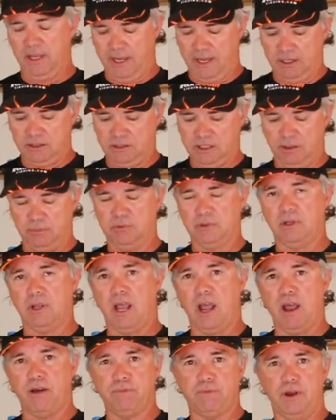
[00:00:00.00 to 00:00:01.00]
except
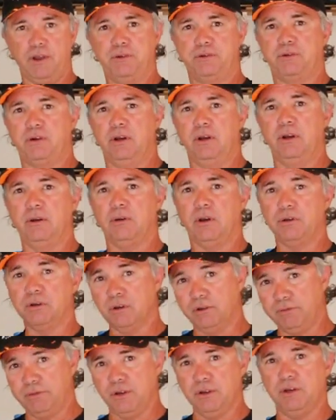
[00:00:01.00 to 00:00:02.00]
halfway through I
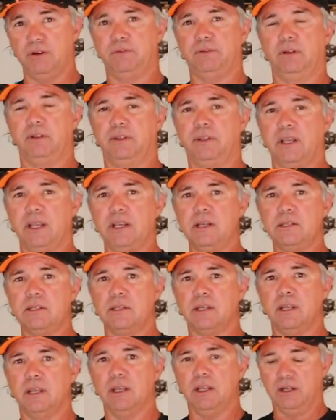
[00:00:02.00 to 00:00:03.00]
do a few different
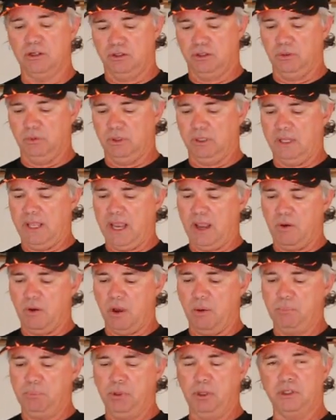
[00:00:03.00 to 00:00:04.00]
things to allow
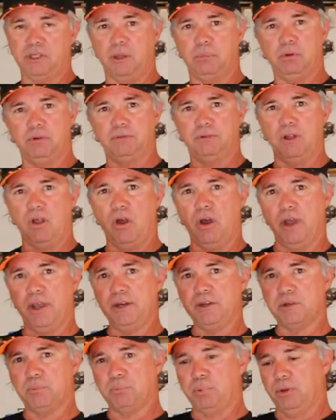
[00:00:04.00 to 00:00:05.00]
a build-up of
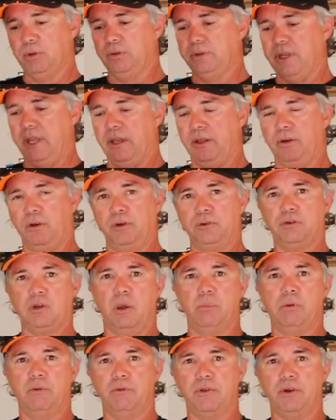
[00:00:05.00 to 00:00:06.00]
line to pull down on
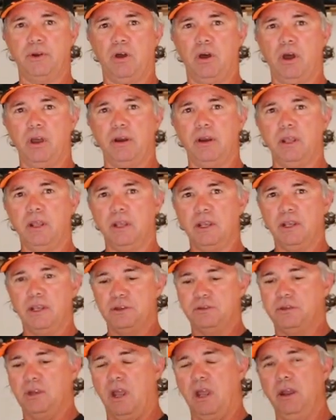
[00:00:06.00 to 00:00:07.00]
top of the knot
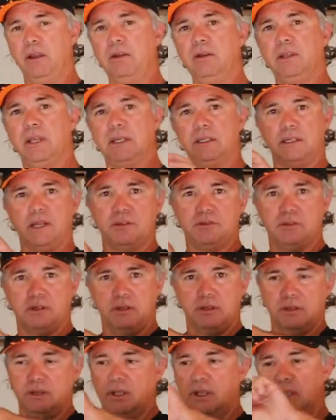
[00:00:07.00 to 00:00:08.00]
so it
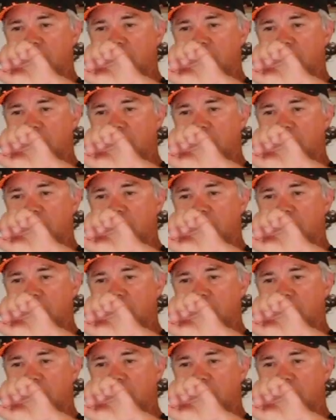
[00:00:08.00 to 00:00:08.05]
doesn't